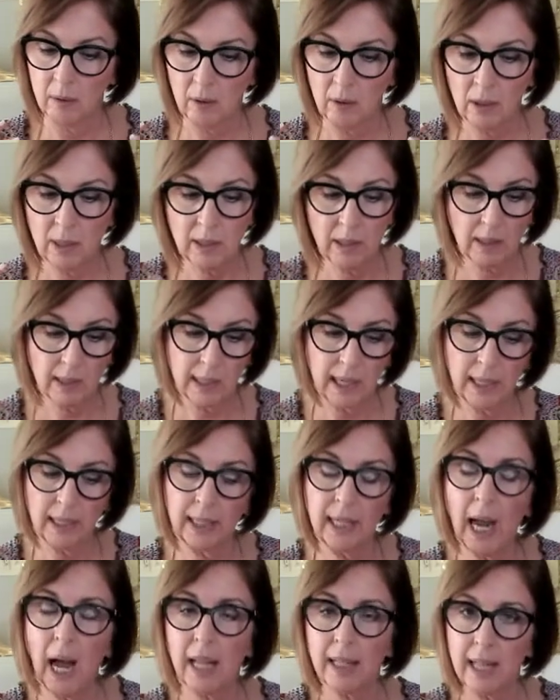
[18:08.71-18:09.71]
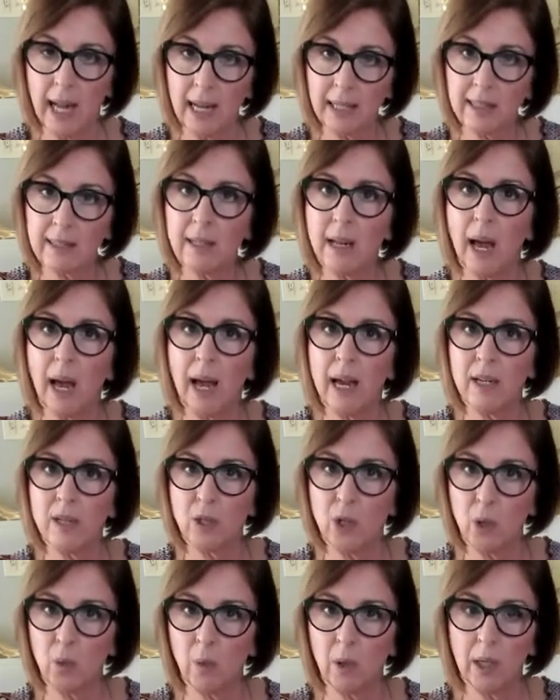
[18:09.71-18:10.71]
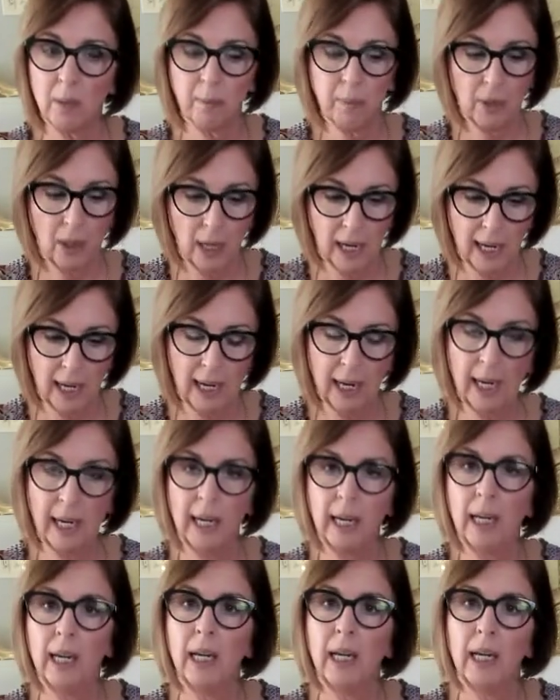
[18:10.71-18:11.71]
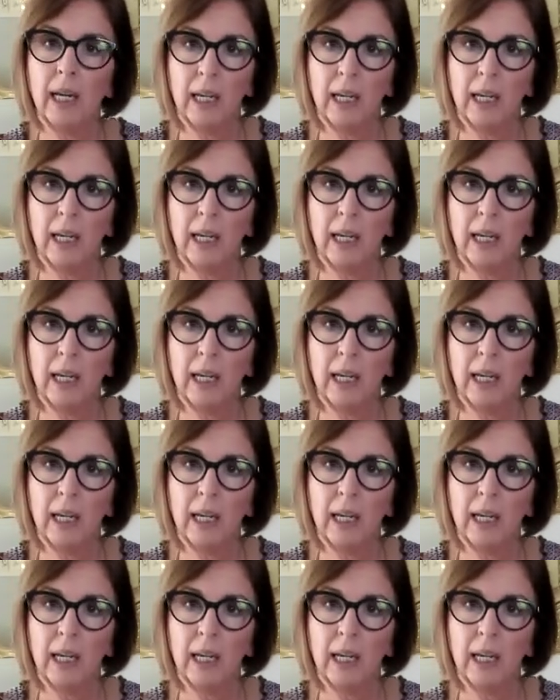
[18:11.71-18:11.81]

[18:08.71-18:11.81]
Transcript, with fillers: Because it's like, yeah, that's nice, you want to play